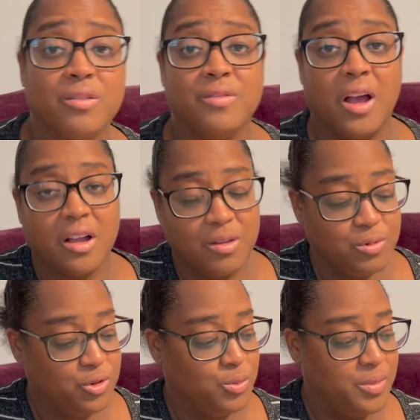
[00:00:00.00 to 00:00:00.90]
of Not
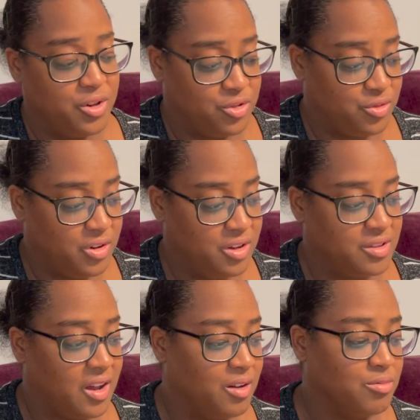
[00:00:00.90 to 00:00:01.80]
Consumed Ministries,
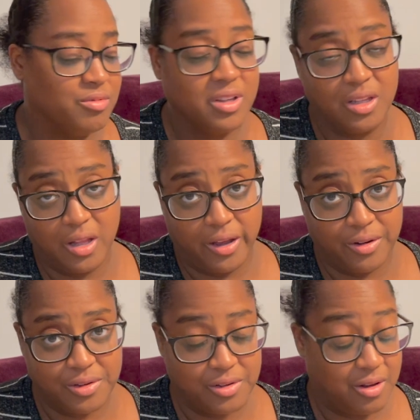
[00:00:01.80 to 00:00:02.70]
I really like
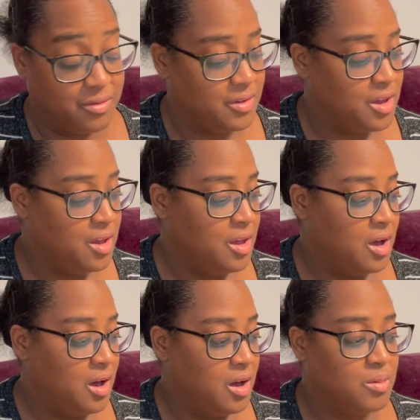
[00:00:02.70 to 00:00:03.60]
her stuff.
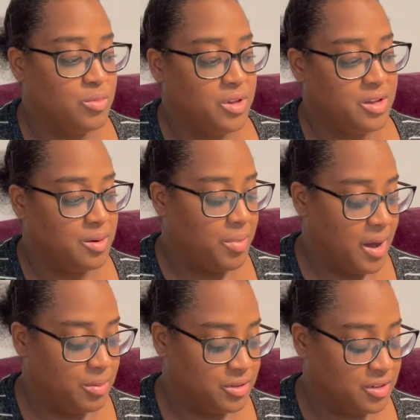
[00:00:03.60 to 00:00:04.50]
Um, we did a
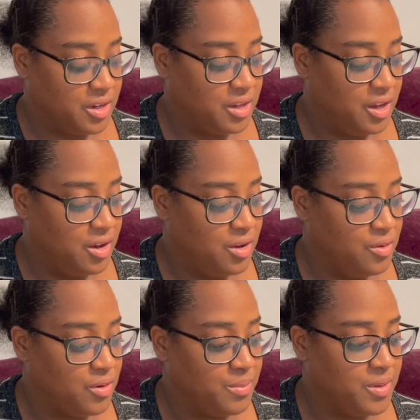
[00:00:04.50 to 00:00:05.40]
Bible study
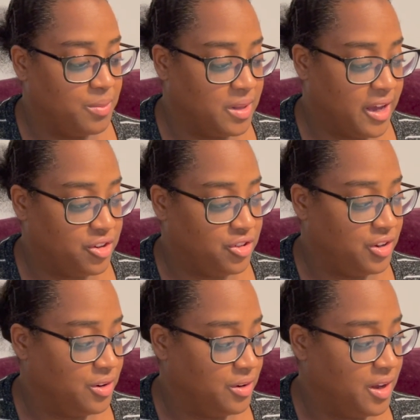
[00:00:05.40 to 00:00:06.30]
from them last
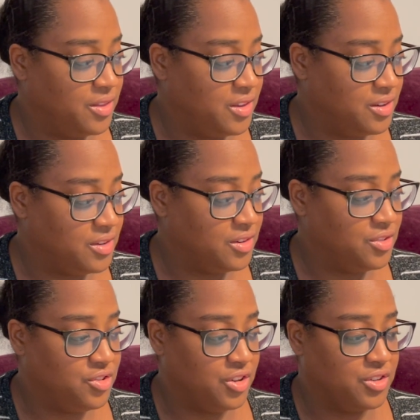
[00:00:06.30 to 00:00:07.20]
year, and this is
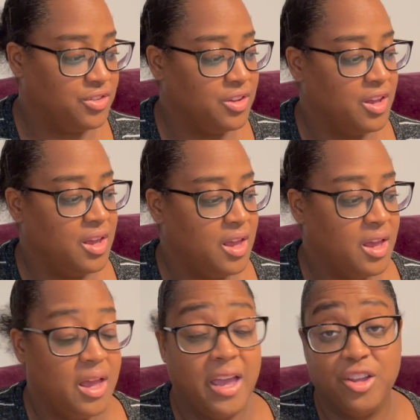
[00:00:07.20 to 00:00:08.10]
just
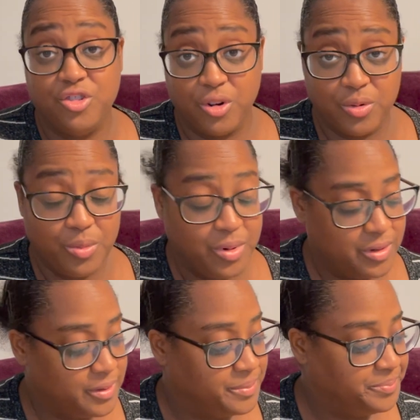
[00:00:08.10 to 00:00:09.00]
a journal book,